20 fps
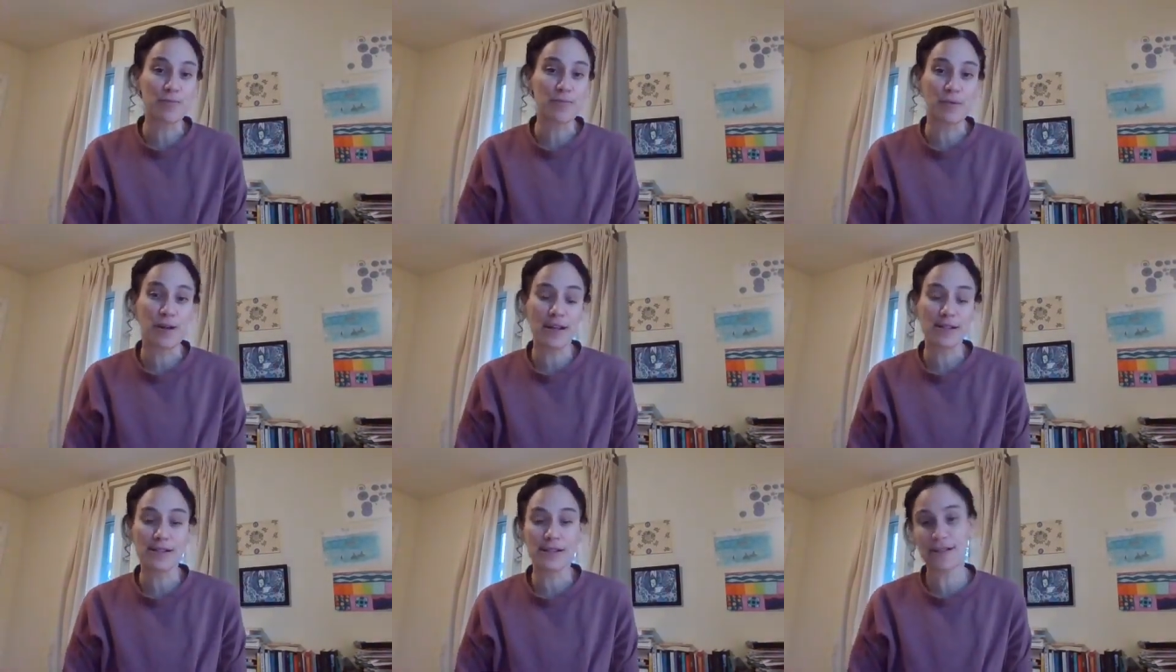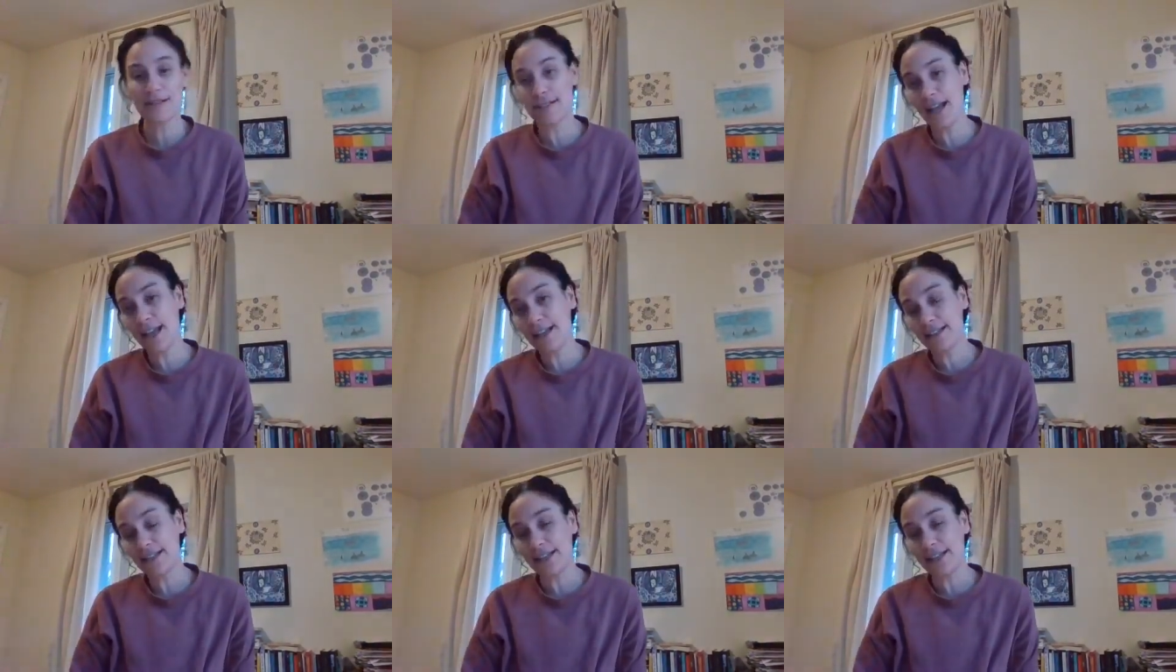process
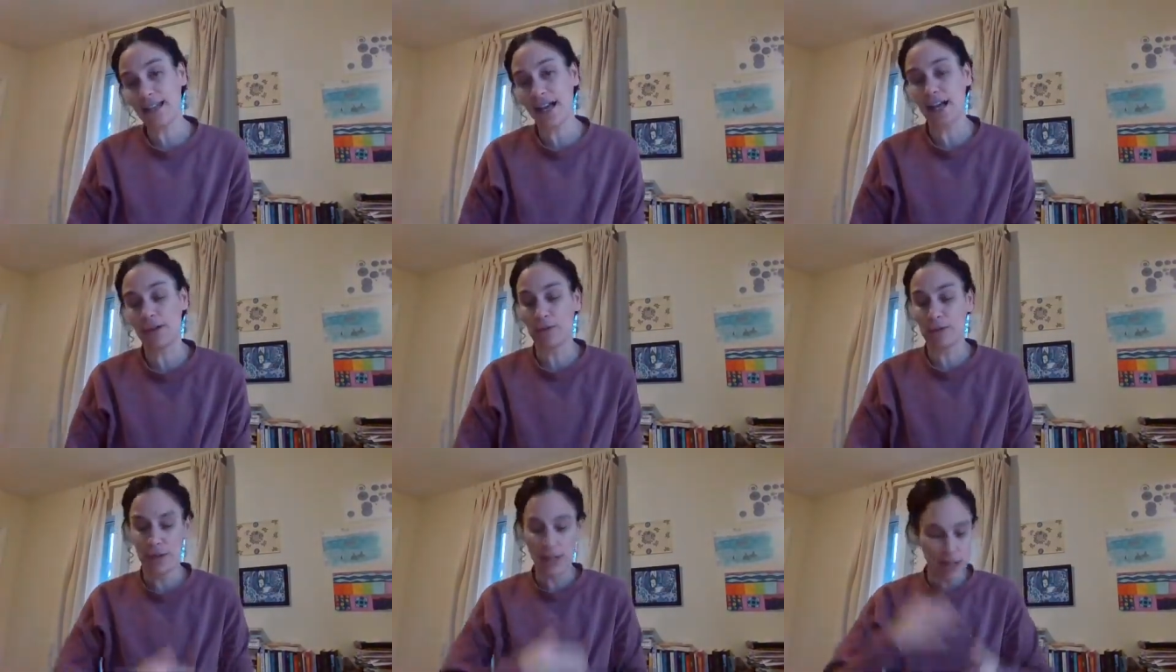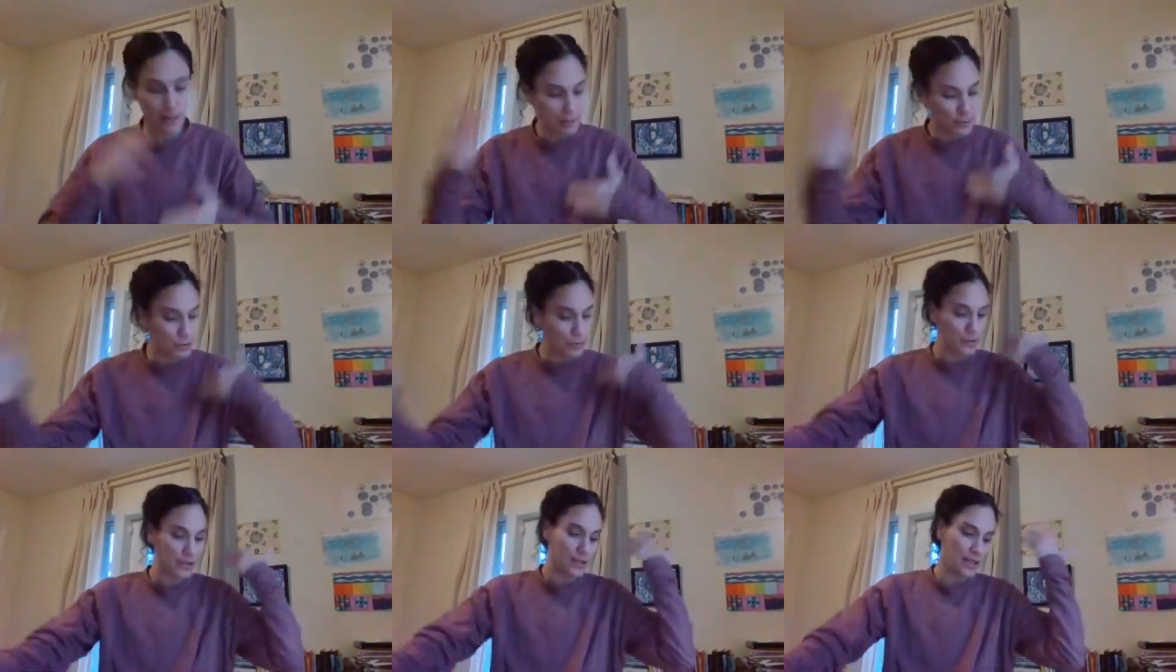that, and I will help you
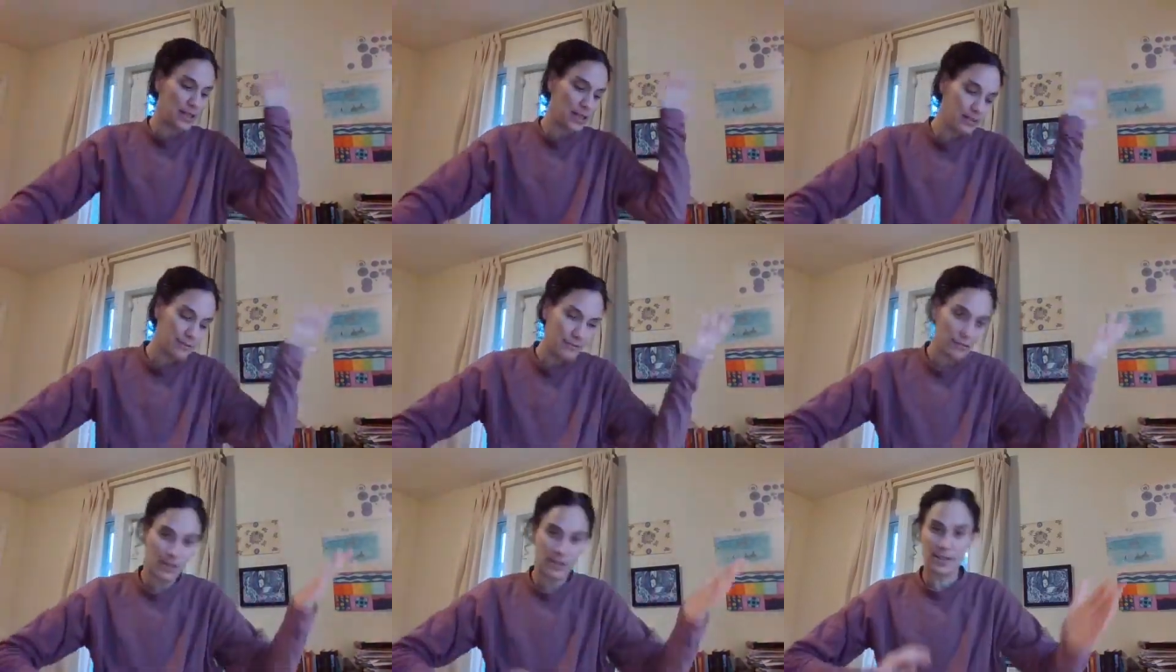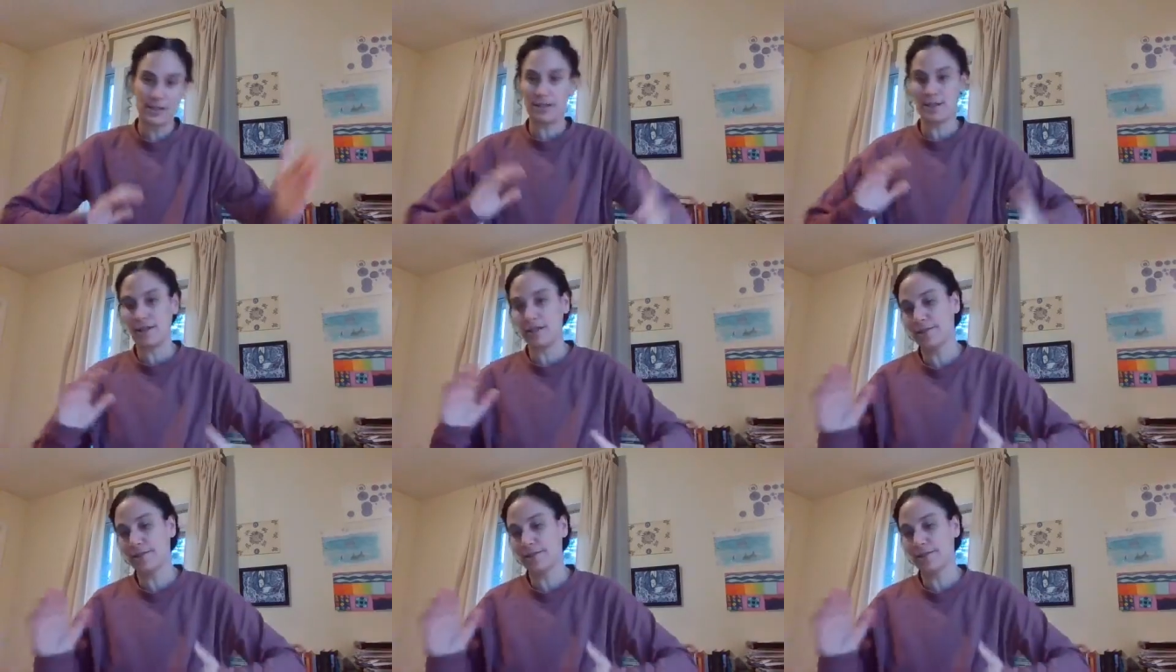with the invoice and